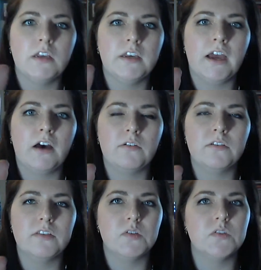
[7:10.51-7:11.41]
Now,
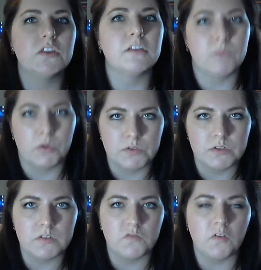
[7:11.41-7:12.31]
this isn't the most
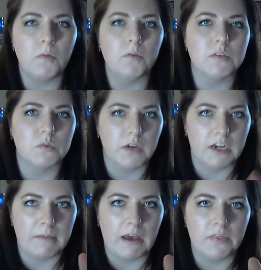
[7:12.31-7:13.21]
useful, but what's great
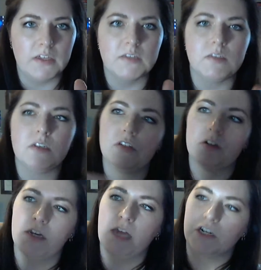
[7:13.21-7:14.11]
about this is you
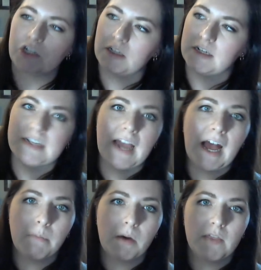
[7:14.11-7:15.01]
can actually
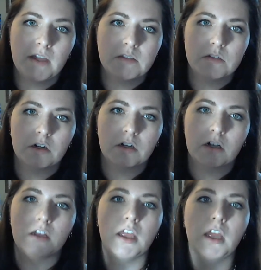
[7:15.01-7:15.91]
tap on that
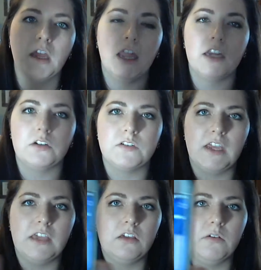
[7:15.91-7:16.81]
circle and it'll take you